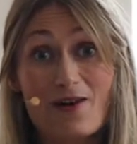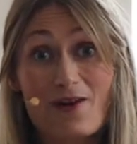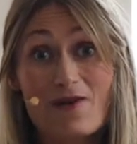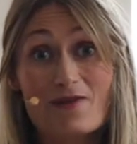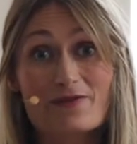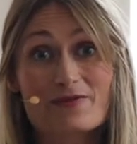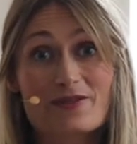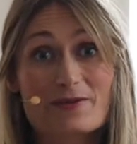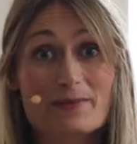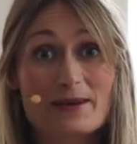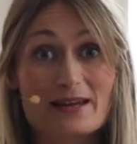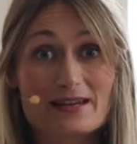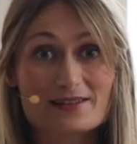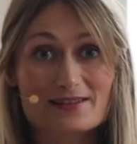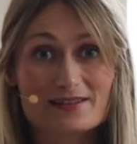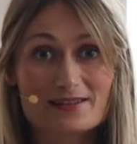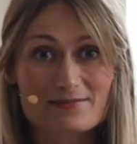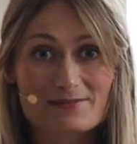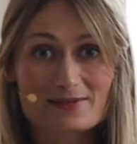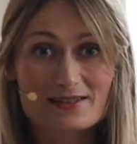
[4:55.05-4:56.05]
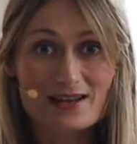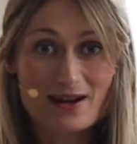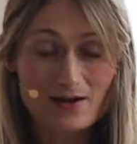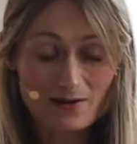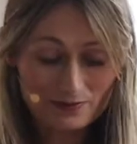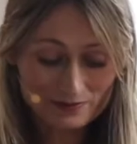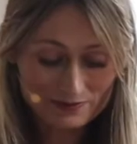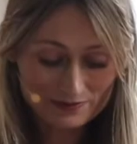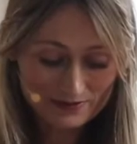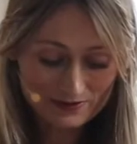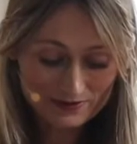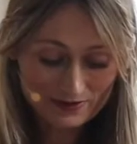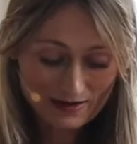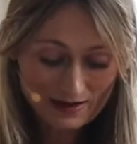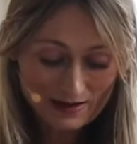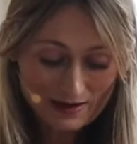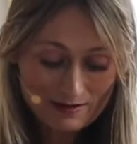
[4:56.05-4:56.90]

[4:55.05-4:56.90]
of the beads themselves.